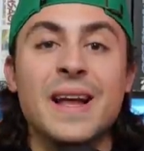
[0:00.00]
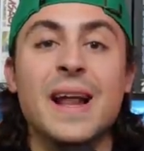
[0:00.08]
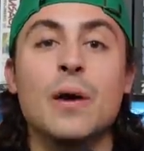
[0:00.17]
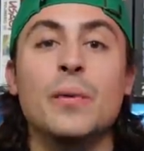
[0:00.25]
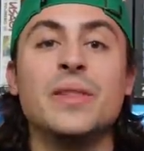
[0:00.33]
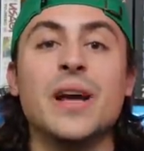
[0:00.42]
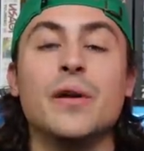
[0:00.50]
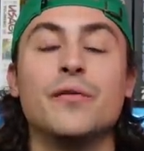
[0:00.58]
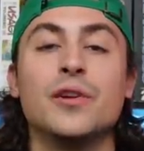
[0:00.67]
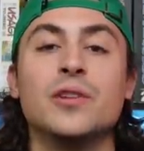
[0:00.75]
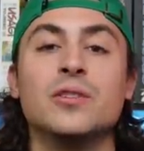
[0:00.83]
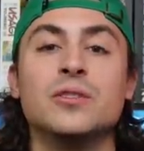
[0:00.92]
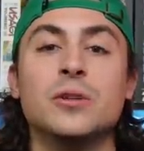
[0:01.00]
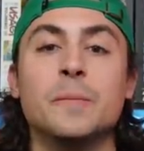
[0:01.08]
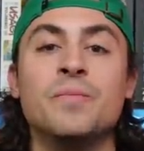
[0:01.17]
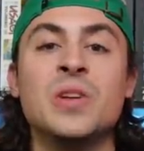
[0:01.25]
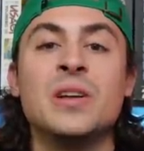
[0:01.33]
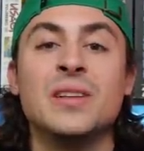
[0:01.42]
now, without further ado,
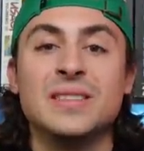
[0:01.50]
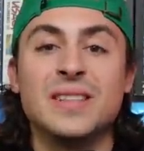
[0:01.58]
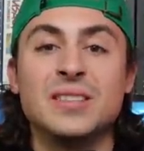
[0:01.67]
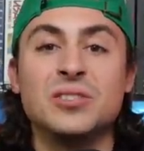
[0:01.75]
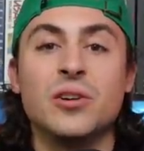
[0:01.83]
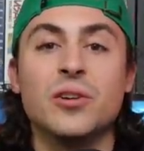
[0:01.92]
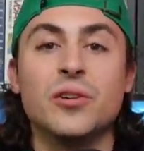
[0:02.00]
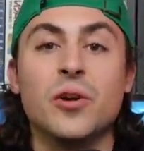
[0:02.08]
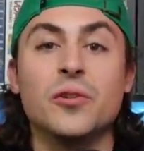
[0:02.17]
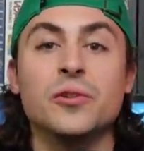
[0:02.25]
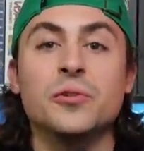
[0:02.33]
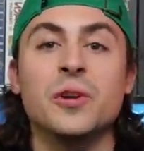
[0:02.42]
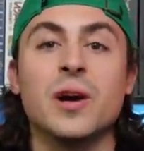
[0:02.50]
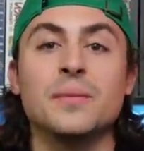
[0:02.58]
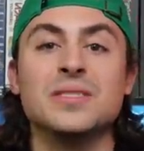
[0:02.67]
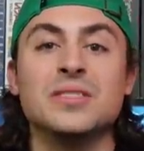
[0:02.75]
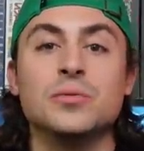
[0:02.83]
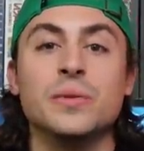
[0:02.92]
let's get started on all the new
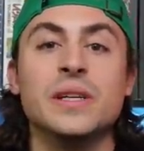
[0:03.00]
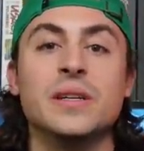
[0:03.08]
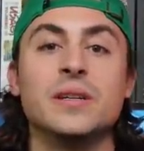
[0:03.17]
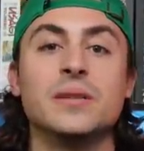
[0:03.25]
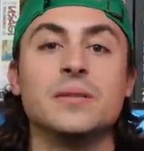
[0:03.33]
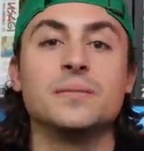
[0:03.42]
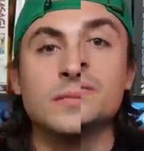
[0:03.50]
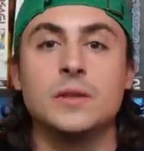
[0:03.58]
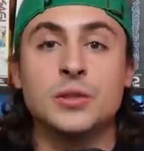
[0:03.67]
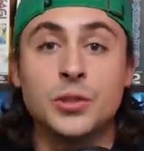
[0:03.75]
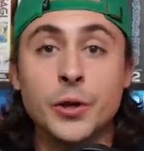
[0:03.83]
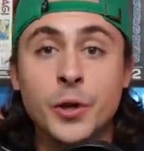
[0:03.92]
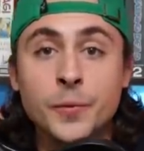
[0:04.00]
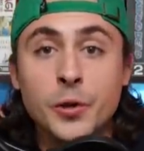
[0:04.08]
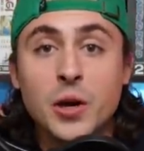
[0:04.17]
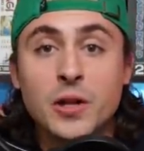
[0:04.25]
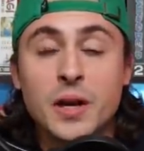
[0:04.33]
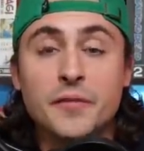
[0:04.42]
comics this week. So I hope you
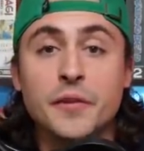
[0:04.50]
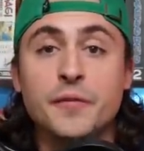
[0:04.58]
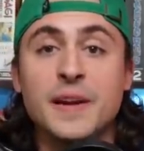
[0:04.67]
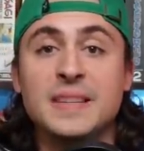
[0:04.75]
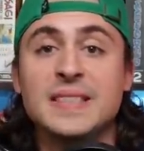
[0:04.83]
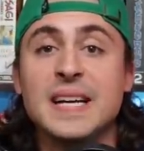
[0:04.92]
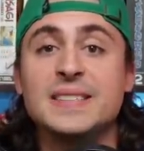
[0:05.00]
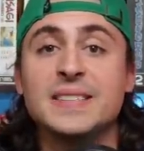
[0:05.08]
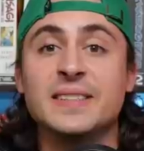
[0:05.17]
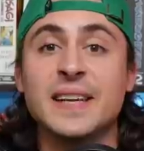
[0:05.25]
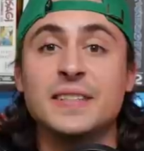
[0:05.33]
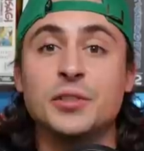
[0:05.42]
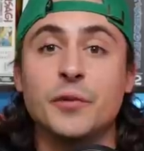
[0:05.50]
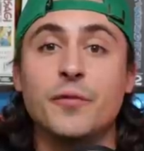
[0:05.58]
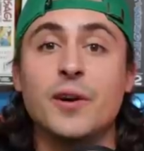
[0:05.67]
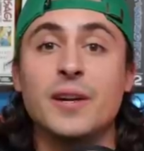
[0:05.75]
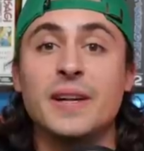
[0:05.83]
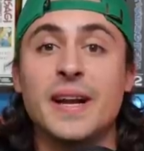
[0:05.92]
all are having a fantastic day so
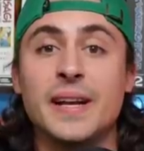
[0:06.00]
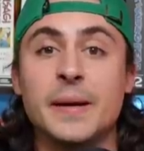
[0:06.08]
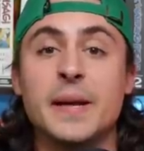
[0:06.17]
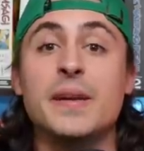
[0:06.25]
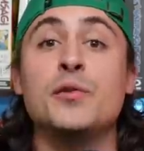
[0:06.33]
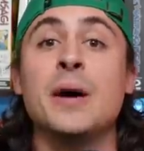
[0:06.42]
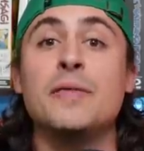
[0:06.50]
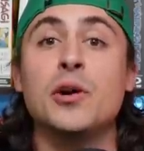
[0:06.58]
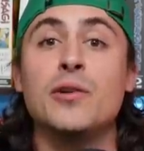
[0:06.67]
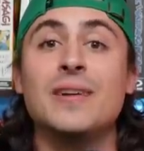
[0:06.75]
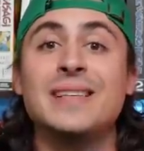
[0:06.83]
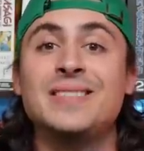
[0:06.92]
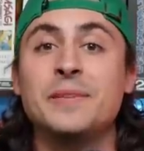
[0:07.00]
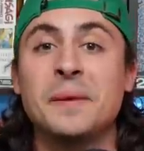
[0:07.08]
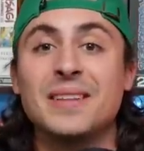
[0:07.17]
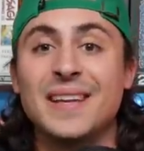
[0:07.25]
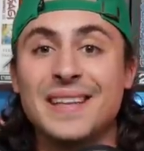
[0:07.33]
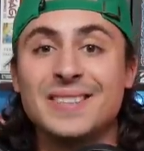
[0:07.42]
far today. If you haven't already seen
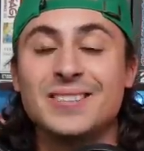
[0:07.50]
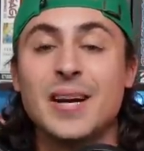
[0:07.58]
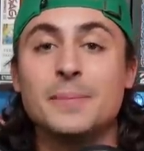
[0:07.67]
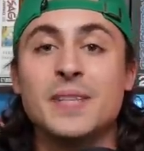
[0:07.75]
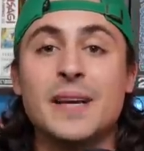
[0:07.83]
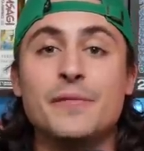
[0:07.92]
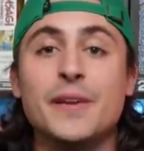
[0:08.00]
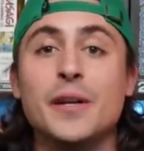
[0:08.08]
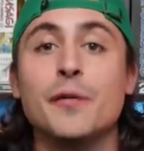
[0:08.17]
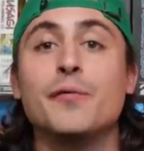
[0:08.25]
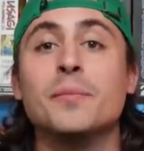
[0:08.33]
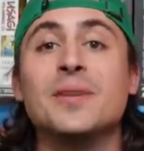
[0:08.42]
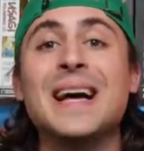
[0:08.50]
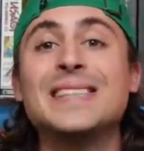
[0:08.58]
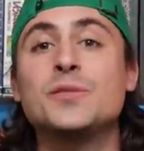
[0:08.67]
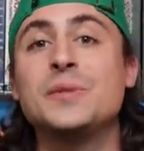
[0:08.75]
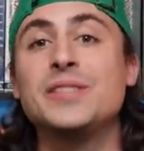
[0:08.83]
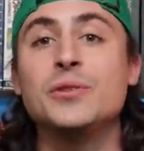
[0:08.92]
my latest top 10 video from
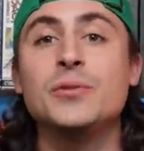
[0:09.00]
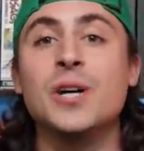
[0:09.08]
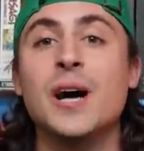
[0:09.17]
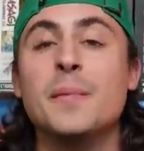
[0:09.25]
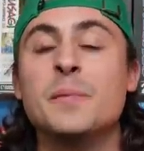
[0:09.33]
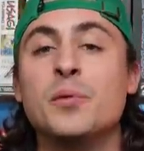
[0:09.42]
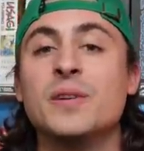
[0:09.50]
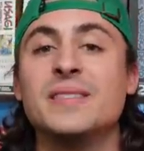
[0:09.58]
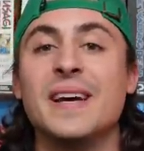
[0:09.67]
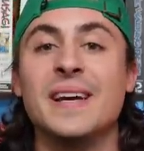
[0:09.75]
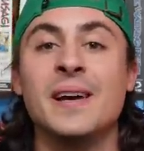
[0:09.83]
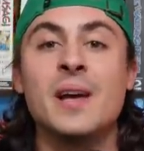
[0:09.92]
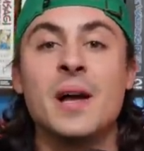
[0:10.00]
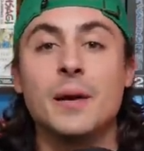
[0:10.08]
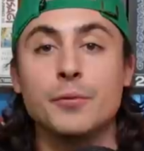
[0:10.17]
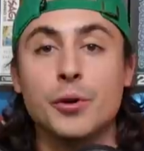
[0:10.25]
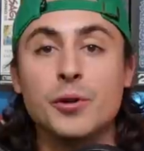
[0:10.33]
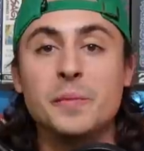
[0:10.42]
last week's New Comic Book Day,
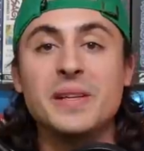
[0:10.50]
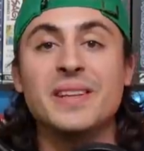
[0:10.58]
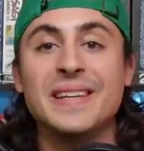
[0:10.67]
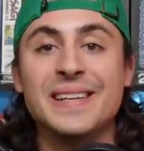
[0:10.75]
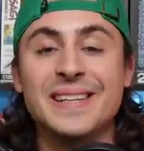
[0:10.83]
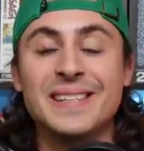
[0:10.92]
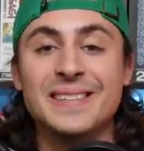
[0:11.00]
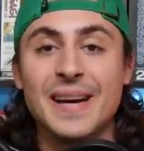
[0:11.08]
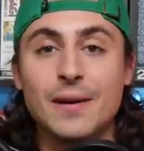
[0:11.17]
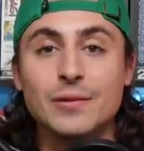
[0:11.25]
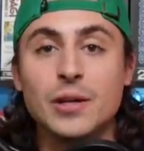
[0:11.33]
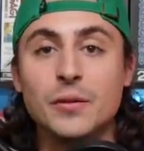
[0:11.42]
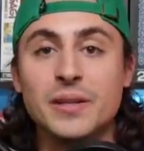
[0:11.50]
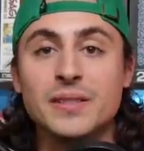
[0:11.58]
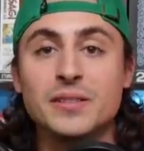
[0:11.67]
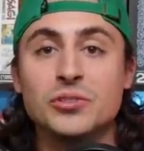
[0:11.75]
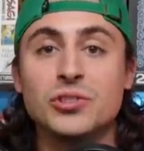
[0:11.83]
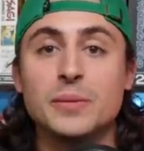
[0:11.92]
I'm going to be linking it down low in the
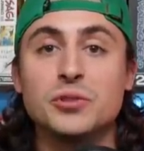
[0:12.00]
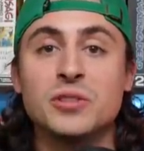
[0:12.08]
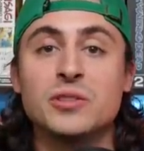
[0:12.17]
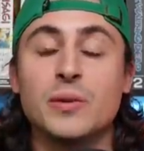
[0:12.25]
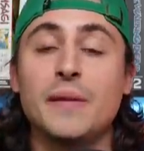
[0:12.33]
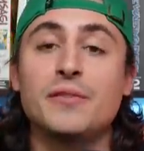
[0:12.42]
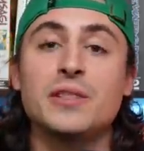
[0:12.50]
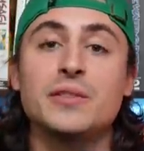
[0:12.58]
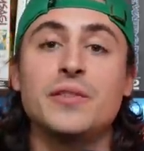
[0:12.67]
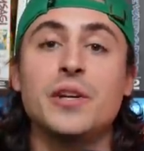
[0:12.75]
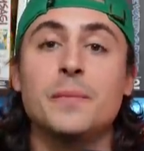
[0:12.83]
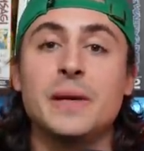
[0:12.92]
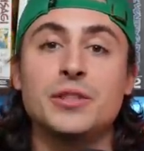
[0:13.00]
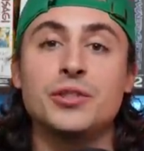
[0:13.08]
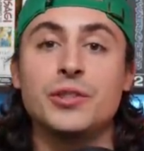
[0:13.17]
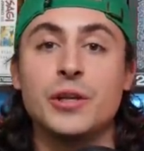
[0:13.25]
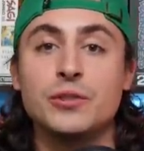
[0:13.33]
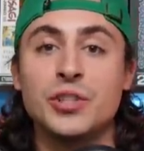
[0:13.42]
description, so after this video, make
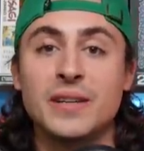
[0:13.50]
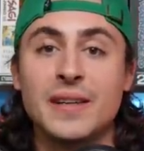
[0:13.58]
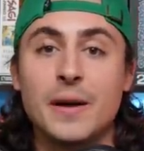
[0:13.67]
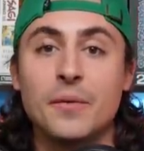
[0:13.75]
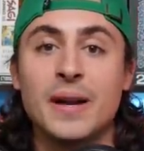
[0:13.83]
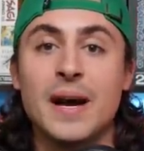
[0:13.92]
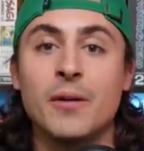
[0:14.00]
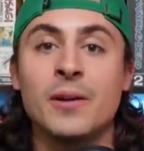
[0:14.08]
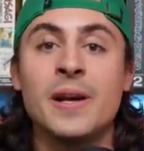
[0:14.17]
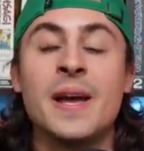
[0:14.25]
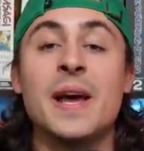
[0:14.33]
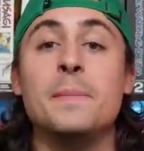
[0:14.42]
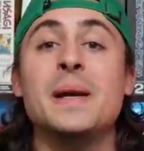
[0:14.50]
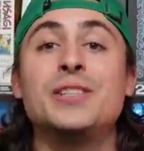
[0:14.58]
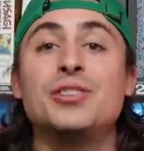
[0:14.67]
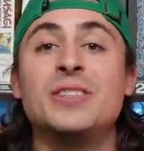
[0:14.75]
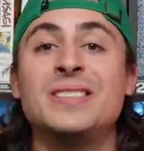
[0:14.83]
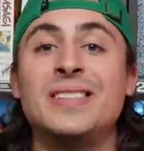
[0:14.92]
sure you go check that one out. And make
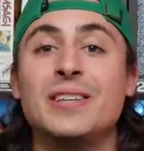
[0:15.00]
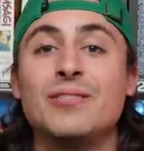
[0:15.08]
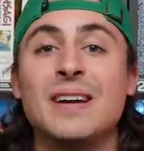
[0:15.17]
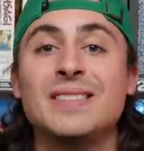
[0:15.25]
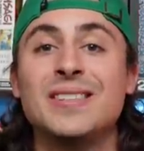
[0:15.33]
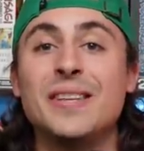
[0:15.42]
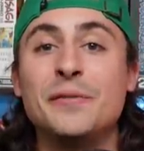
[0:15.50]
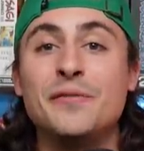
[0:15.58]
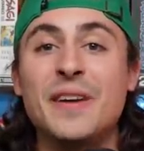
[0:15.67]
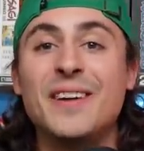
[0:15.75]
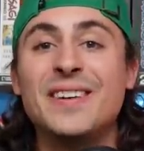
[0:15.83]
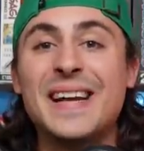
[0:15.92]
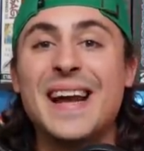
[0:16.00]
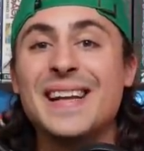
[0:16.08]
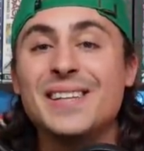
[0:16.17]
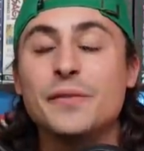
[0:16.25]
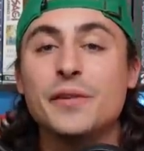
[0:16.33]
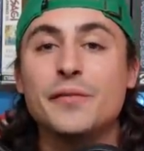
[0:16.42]
sure you stick around to the very
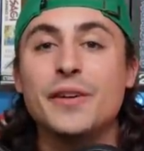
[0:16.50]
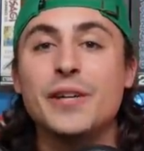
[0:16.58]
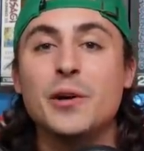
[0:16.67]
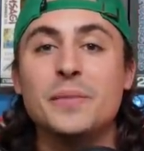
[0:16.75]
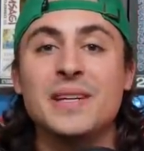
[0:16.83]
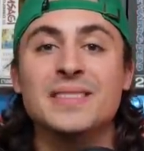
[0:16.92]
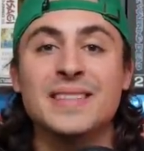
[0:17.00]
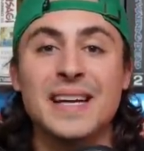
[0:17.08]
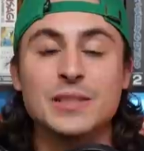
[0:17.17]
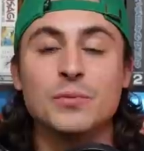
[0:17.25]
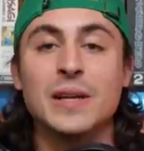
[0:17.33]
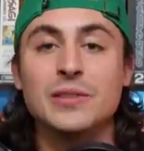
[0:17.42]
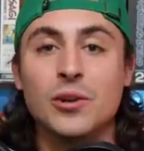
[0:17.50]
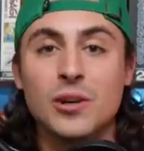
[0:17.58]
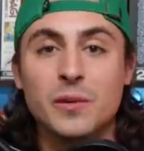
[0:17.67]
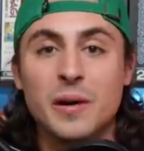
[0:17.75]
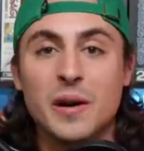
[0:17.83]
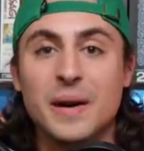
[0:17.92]
end of the video, because that's when I
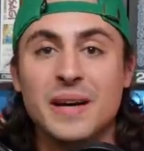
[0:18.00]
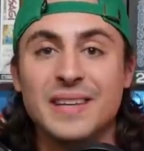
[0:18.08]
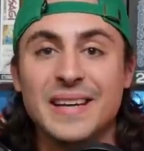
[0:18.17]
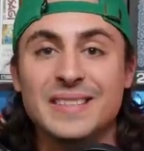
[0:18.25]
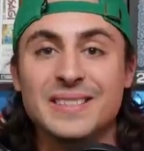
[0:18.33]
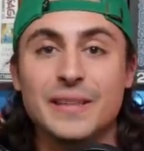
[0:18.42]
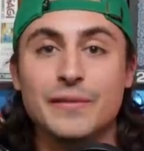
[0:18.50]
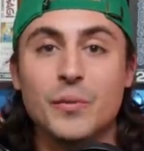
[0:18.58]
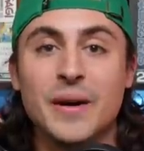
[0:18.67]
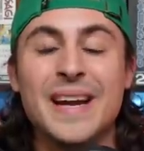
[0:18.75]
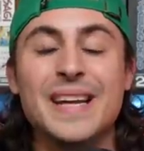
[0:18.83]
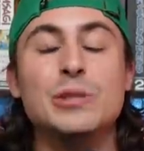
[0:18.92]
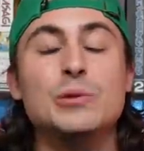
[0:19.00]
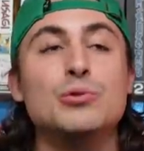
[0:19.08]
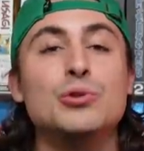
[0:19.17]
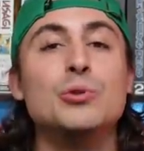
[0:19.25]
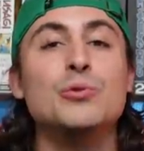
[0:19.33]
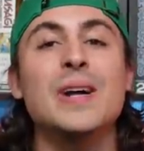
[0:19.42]
talk about my latest giveaway, and you
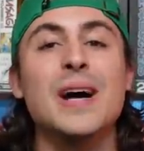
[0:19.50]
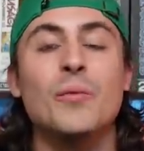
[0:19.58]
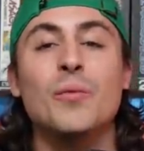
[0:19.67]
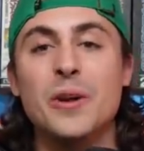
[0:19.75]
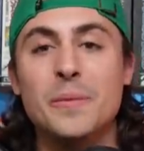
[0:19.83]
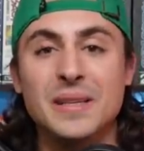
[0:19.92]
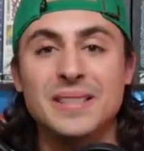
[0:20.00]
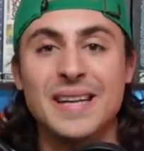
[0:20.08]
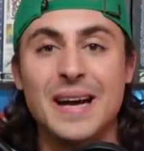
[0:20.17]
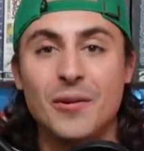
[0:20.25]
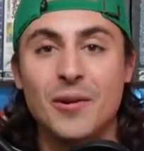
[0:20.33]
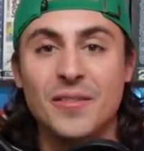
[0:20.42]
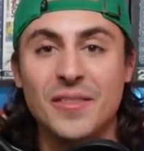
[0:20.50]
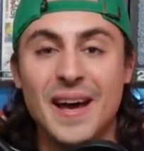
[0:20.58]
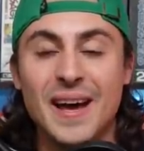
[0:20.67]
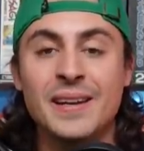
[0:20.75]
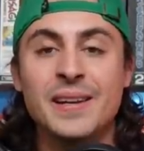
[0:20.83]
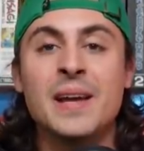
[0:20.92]
do not want to miss out on that.